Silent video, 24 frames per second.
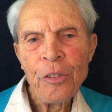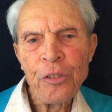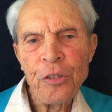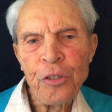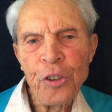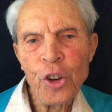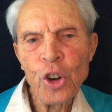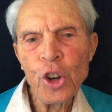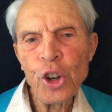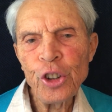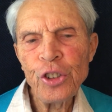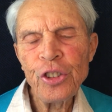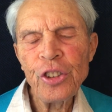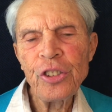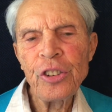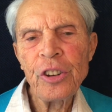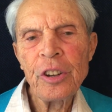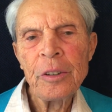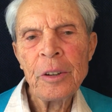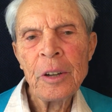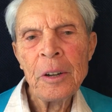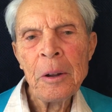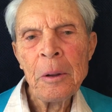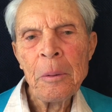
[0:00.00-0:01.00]

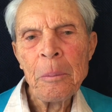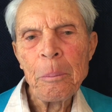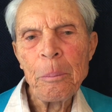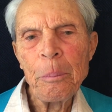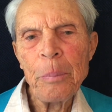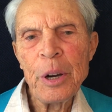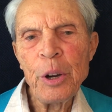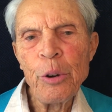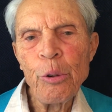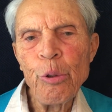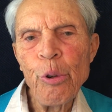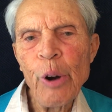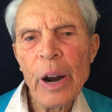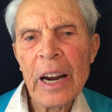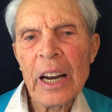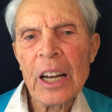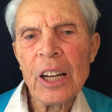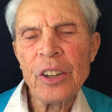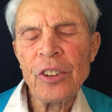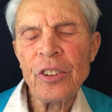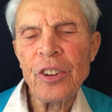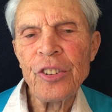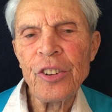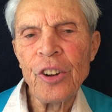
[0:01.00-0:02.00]
First, be
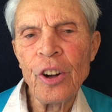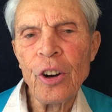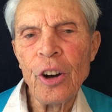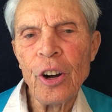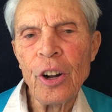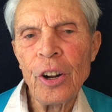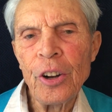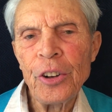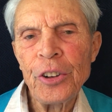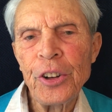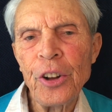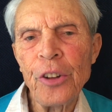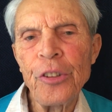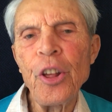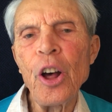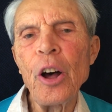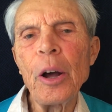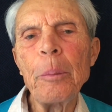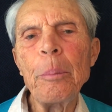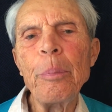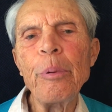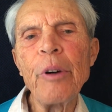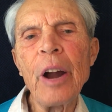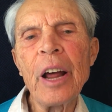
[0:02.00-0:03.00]
reconciled to
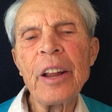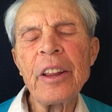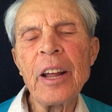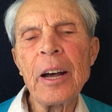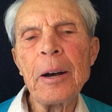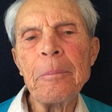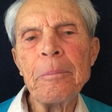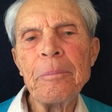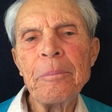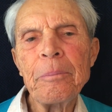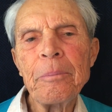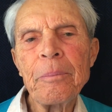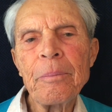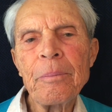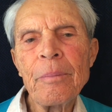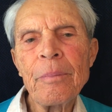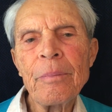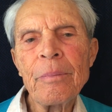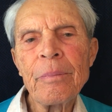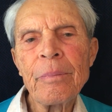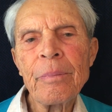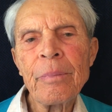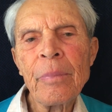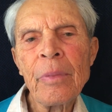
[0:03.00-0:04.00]
thy brother.
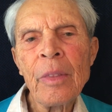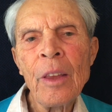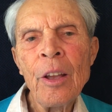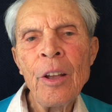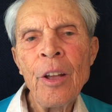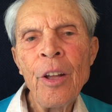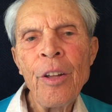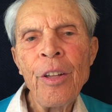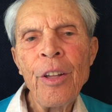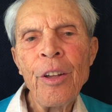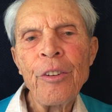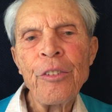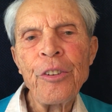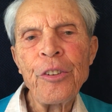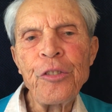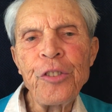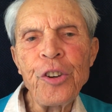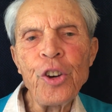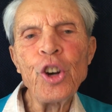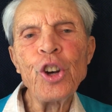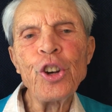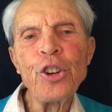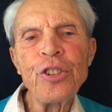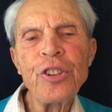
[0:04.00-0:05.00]

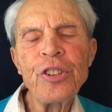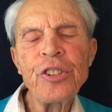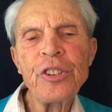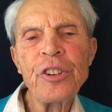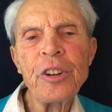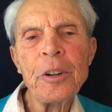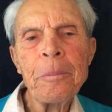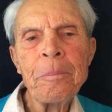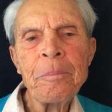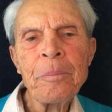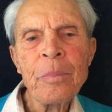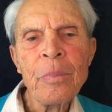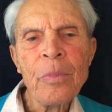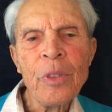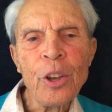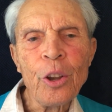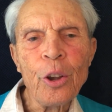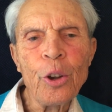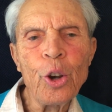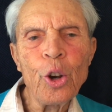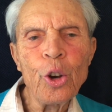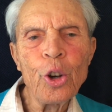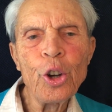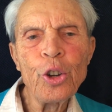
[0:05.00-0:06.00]
First,
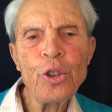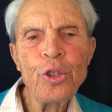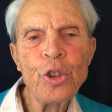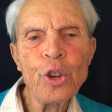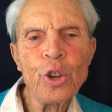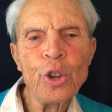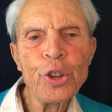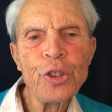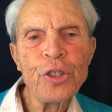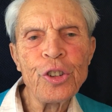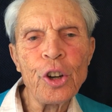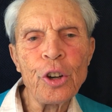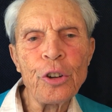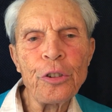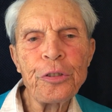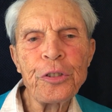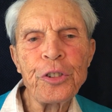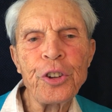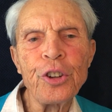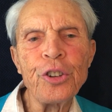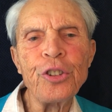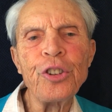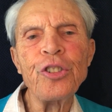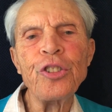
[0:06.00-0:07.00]
gird
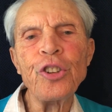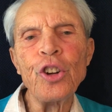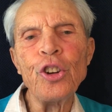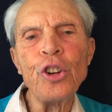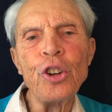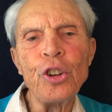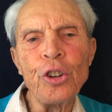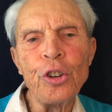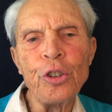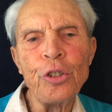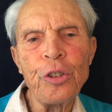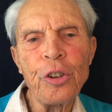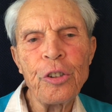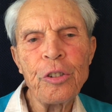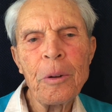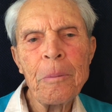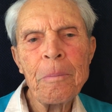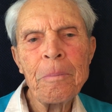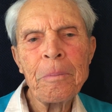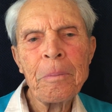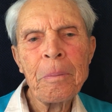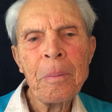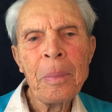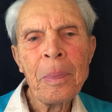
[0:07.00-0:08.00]
yourself to serve.
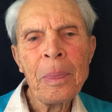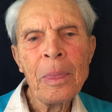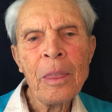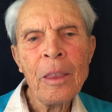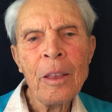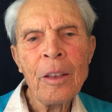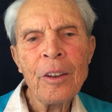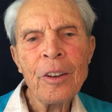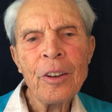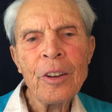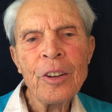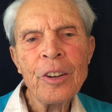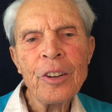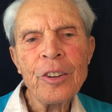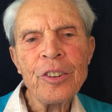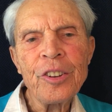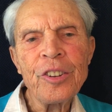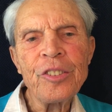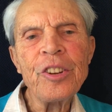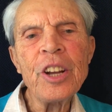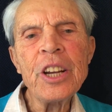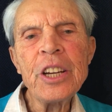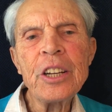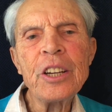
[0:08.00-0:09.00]

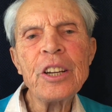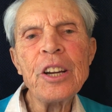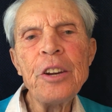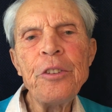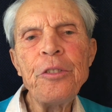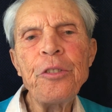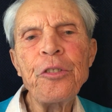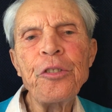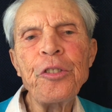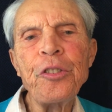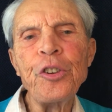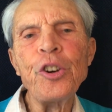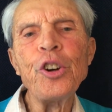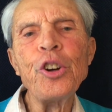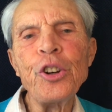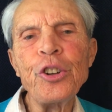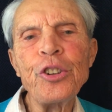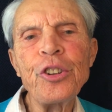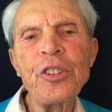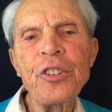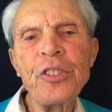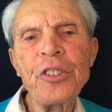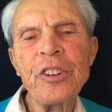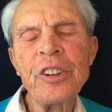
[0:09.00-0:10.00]
Seek ye
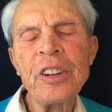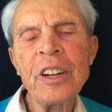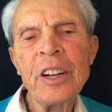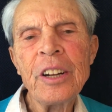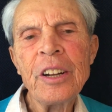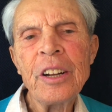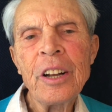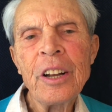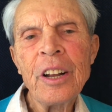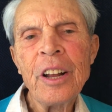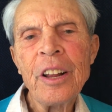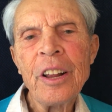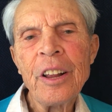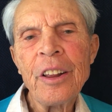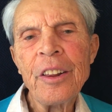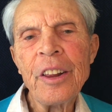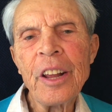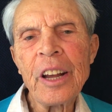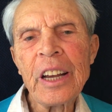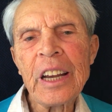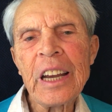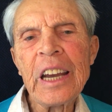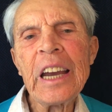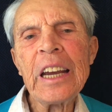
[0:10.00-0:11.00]
first
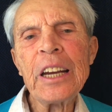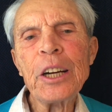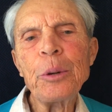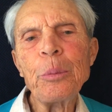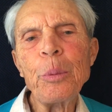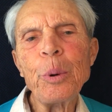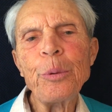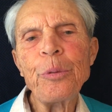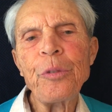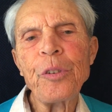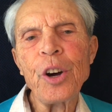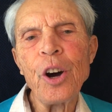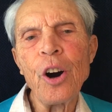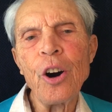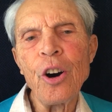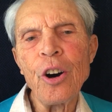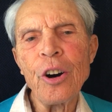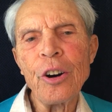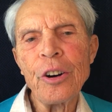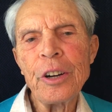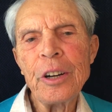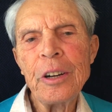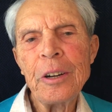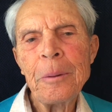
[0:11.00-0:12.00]
the kingdom of
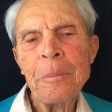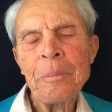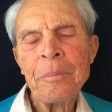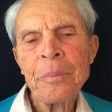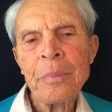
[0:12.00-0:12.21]
God